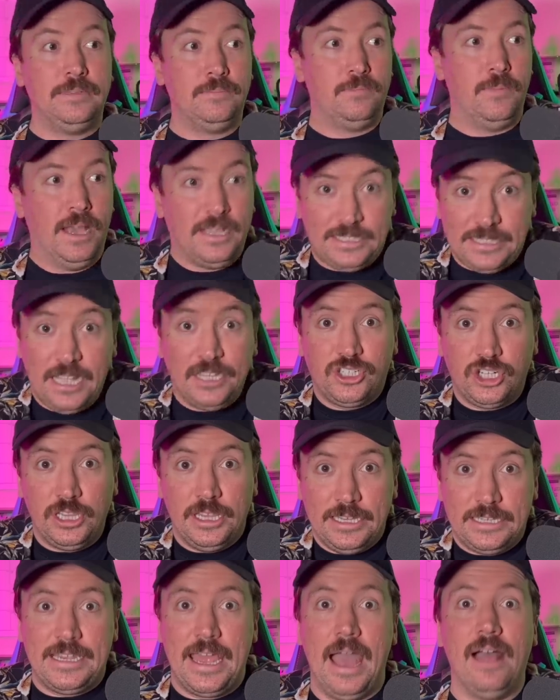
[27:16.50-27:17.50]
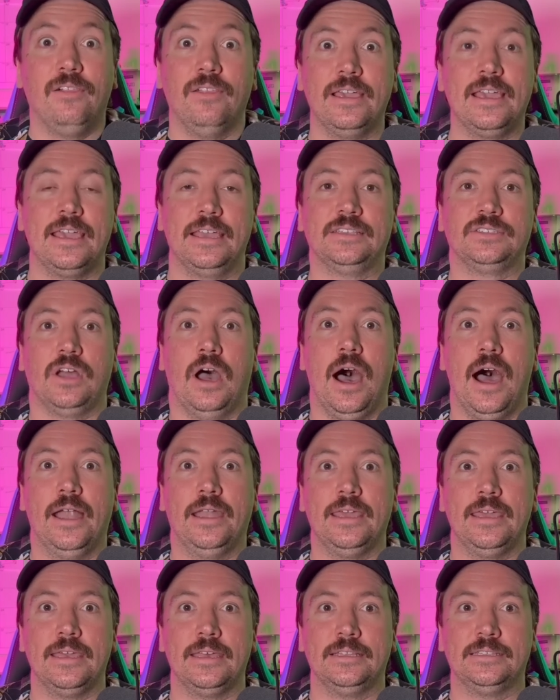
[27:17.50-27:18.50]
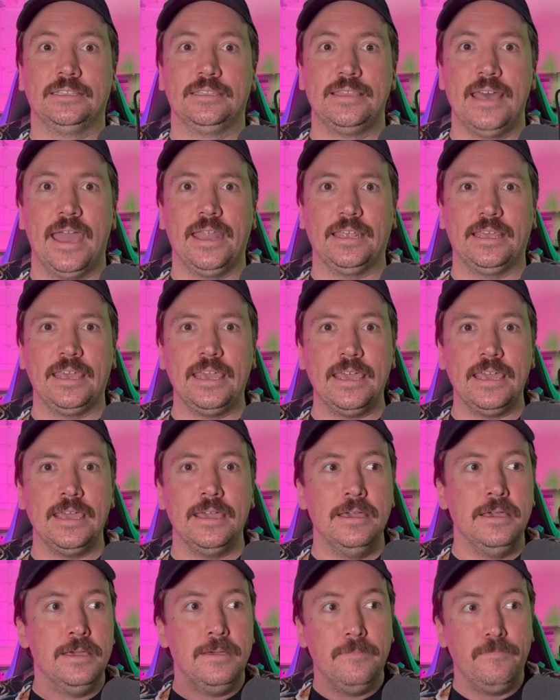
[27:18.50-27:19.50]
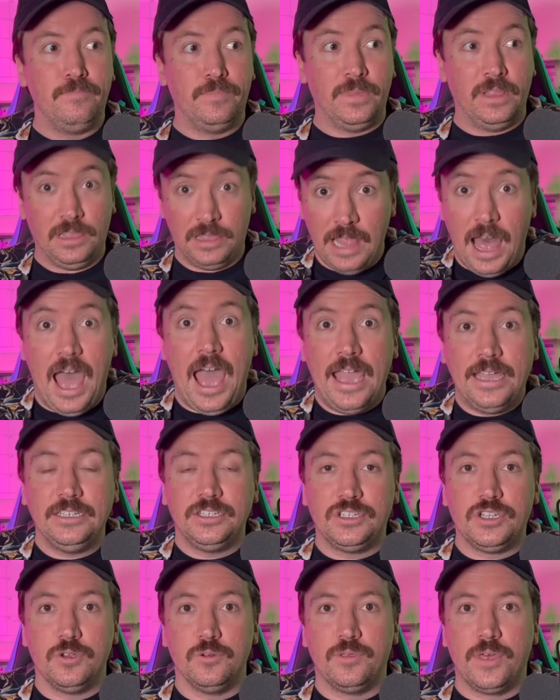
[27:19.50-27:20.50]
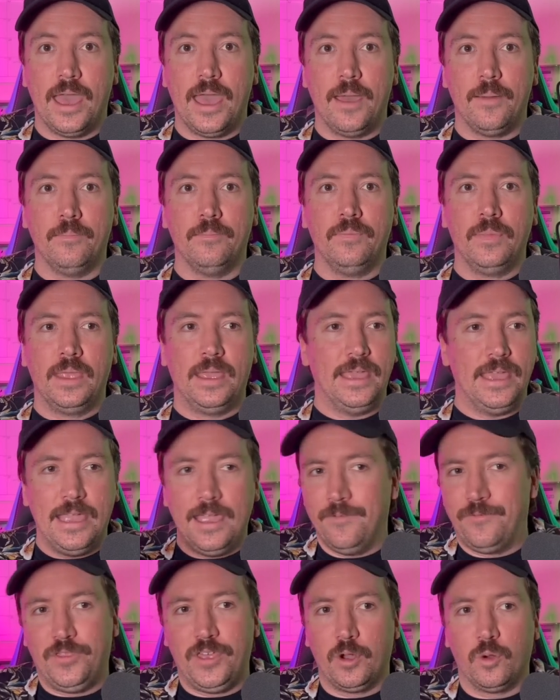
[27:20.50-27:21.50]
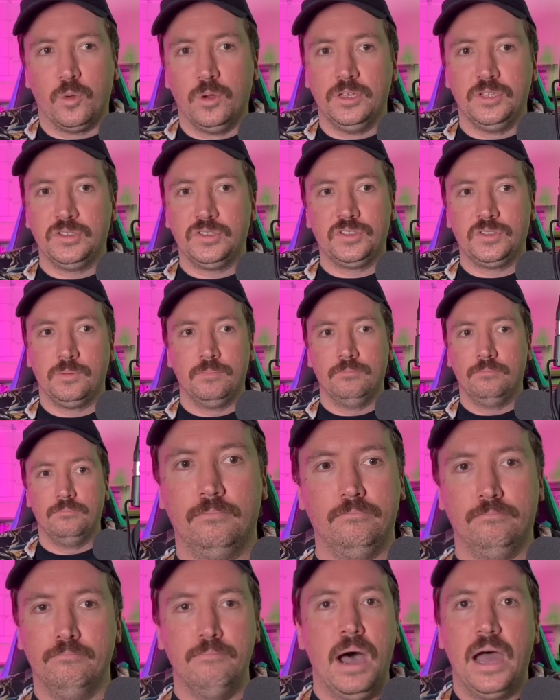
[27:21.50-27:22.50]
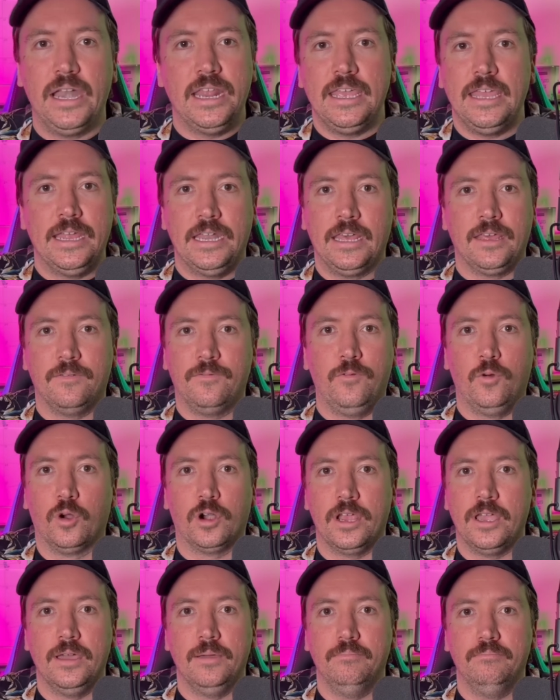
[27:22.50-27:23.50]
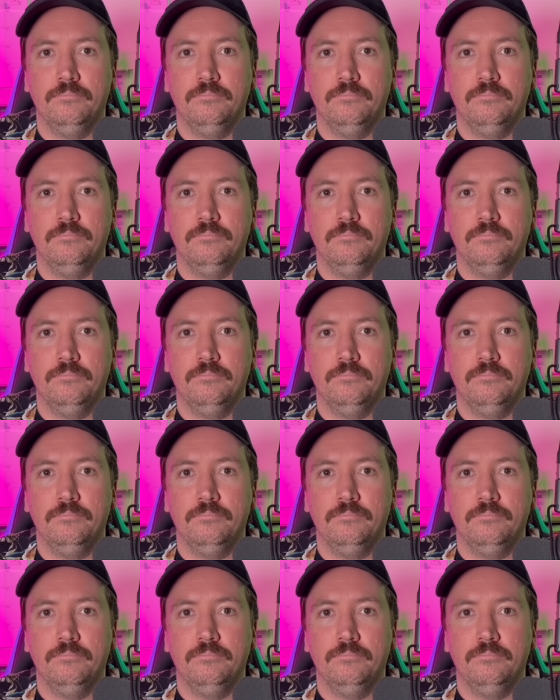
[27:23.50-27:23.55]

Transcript: essentially telling his audience that he lied to them if there was money in it for him.